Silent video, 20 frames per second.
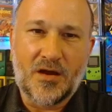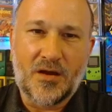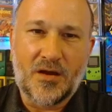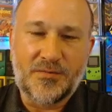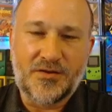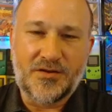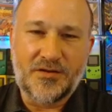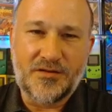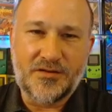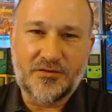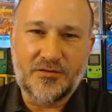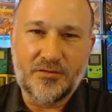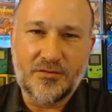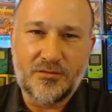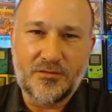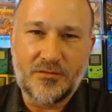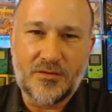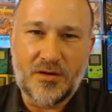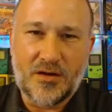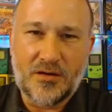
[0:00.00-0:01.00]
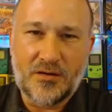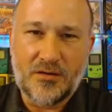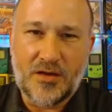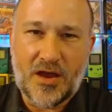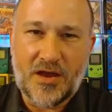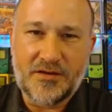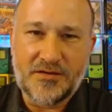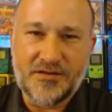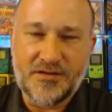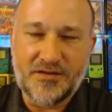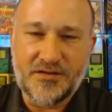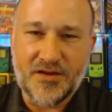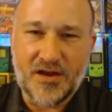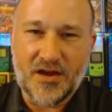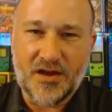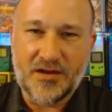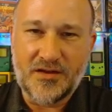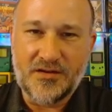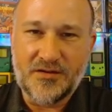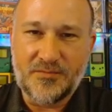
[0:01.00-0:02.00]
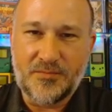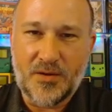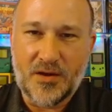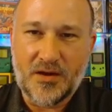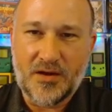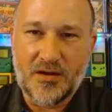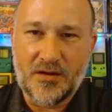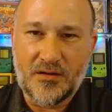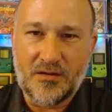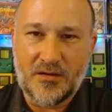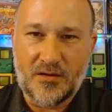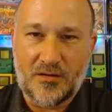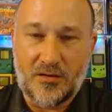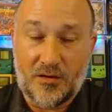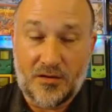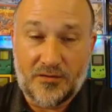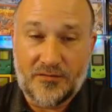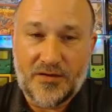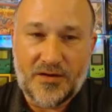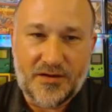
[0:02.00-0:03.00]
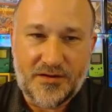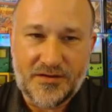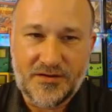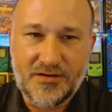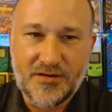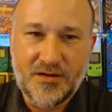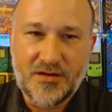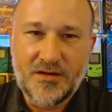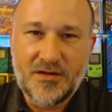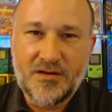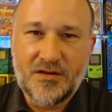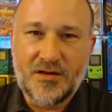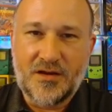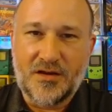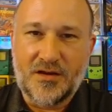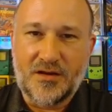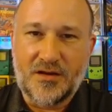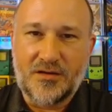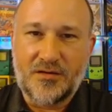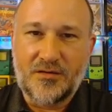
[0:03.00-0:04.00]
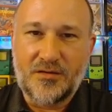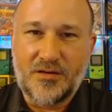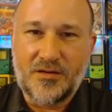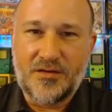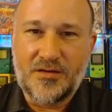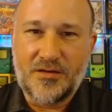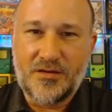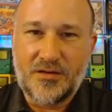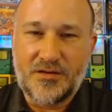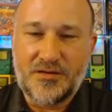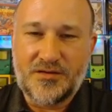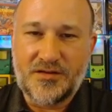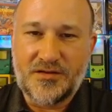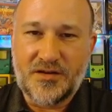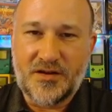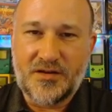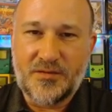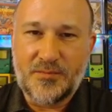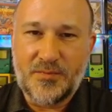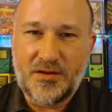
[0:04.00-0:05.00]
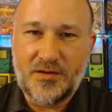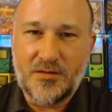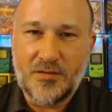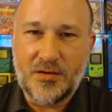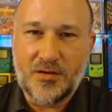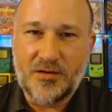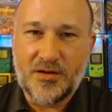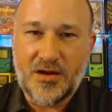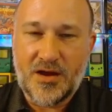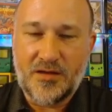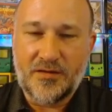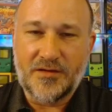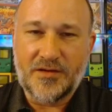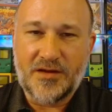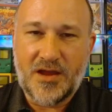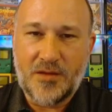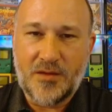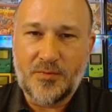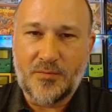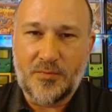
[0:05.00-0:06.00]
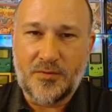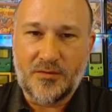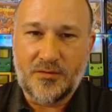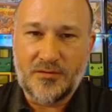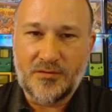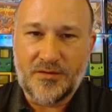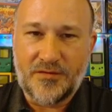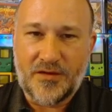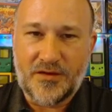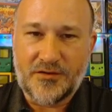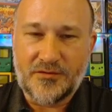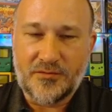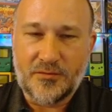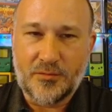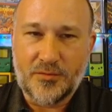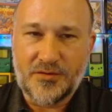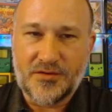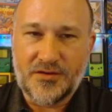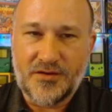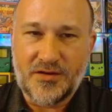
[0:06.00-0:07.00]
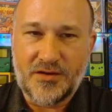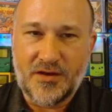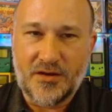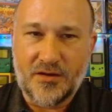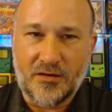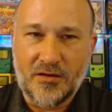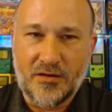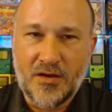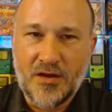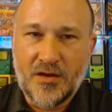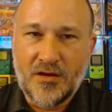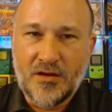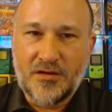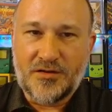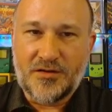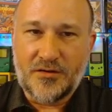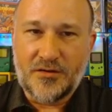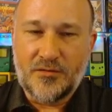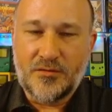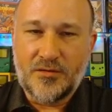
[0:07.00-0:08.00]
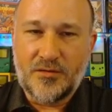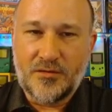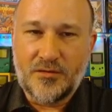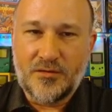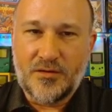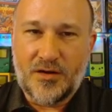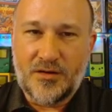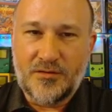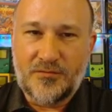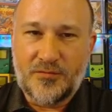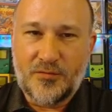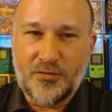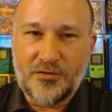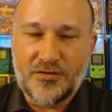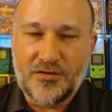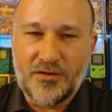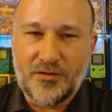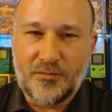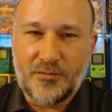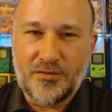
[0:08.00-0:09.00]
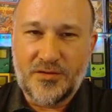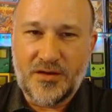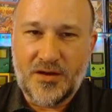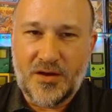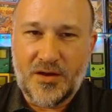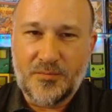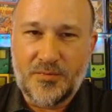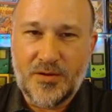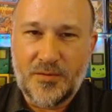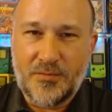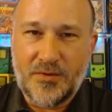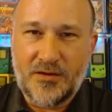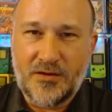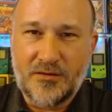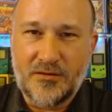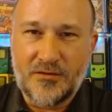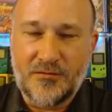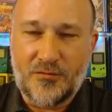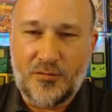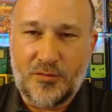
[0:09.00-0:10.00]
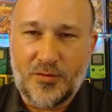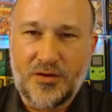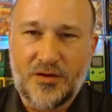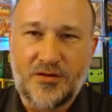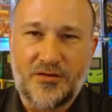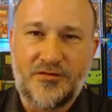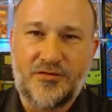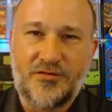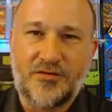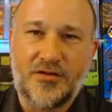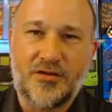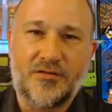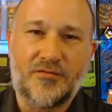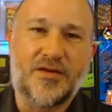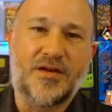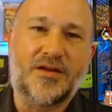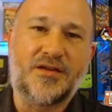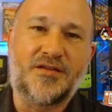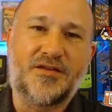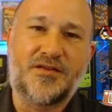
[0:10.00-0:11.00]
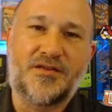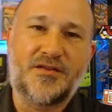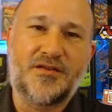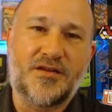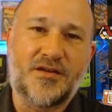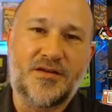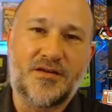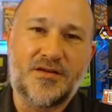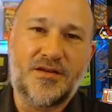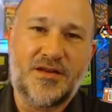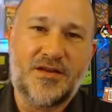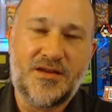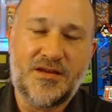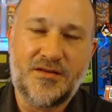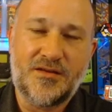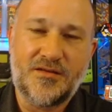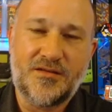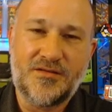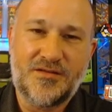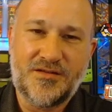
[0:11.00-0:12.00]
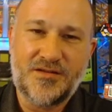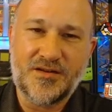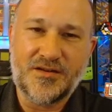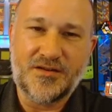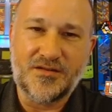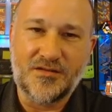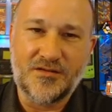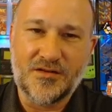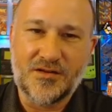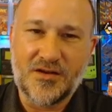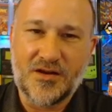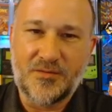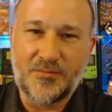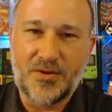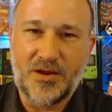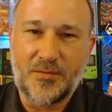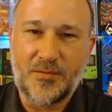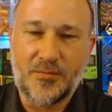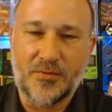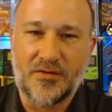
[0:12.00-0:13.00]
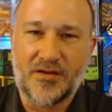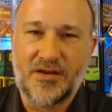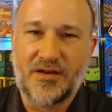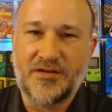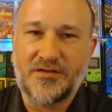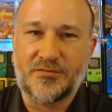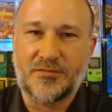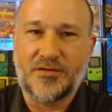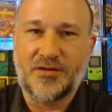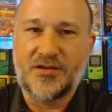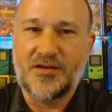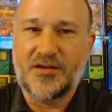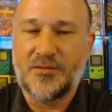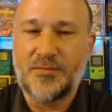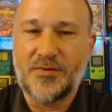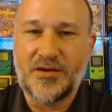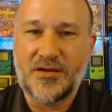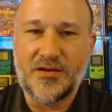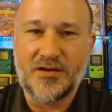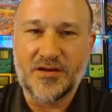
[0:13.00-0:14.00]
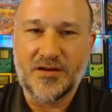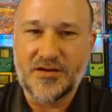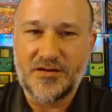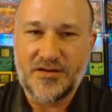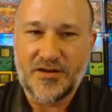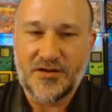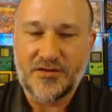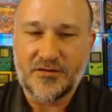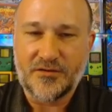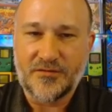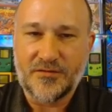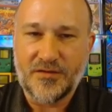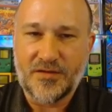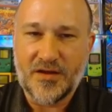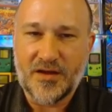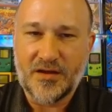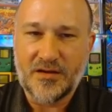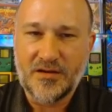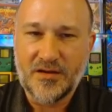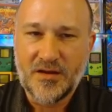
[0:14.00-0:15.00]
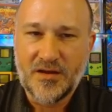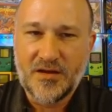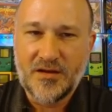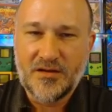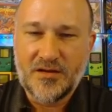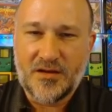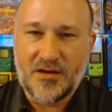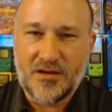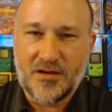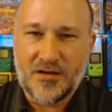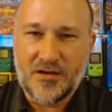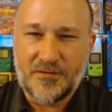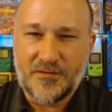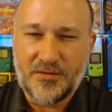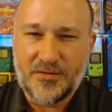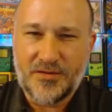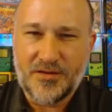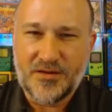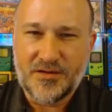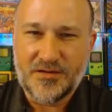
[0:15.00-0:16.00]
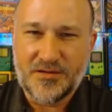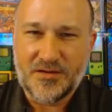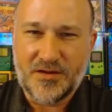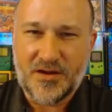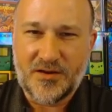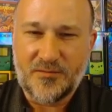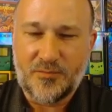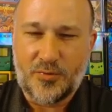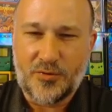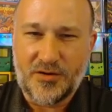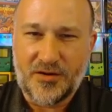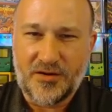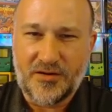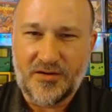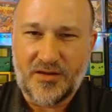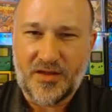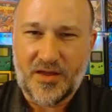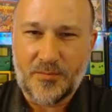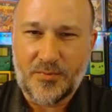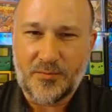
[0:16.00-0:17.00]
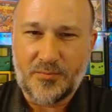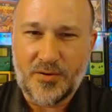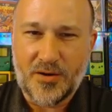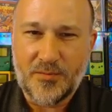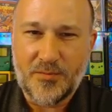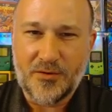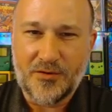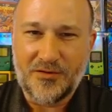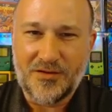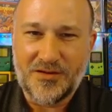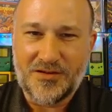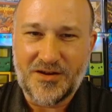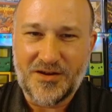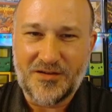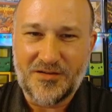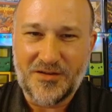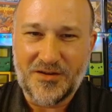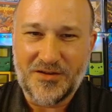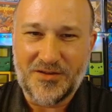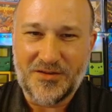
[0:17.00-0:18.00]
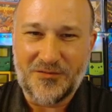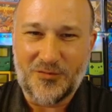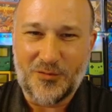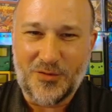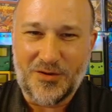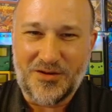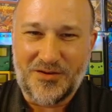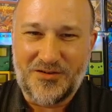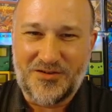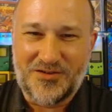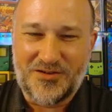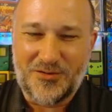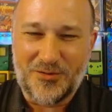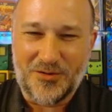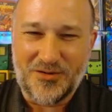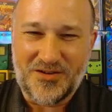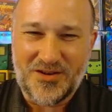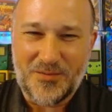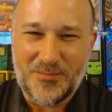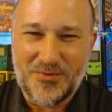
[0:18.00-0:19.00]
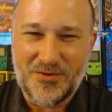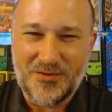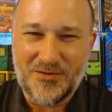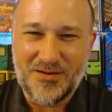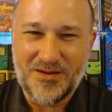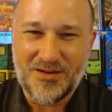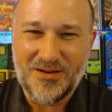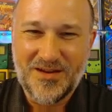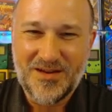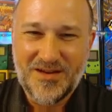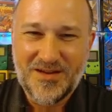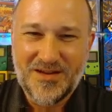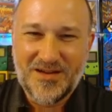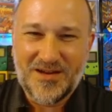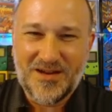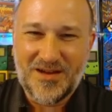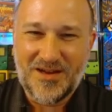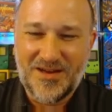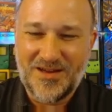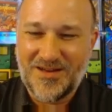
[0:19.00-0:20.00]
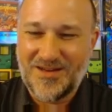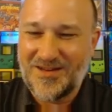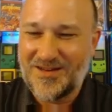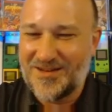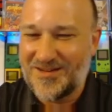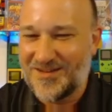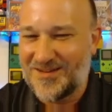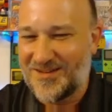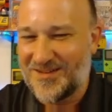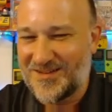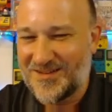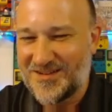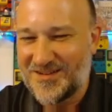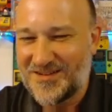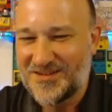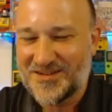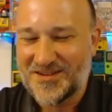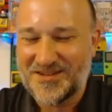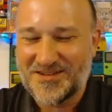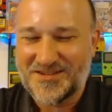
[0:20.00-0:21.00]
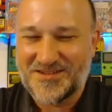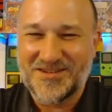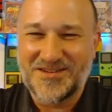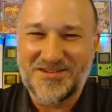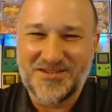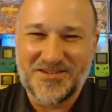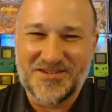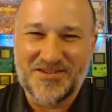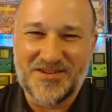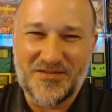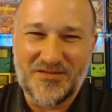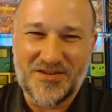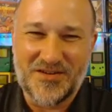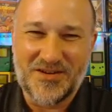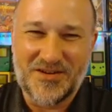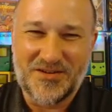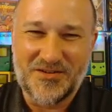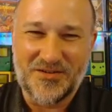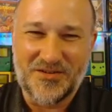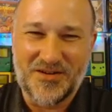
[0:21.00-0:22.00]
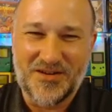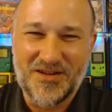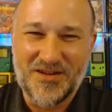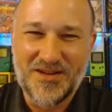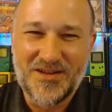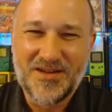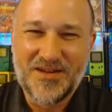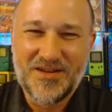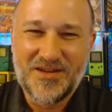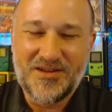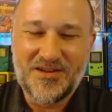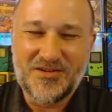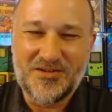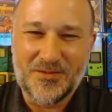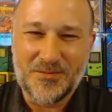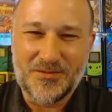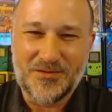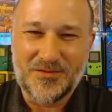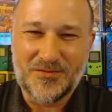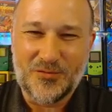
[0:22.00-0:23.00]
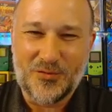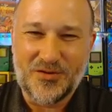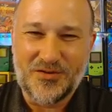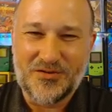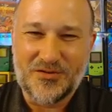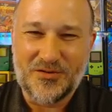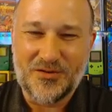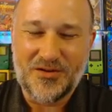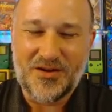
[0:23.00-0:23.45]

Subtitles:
So this crew, as designed by all of us, is designed to be gauntlet capable, and that's what we're seeing here. So unfortunately, with the upcoming Voyage events, he doesn't look on paper like he's really going to be a contender for that. A few things kind of pointing to that, but primarily take a look at the Voyage score, debuting just under 700 in terms of Voyage score.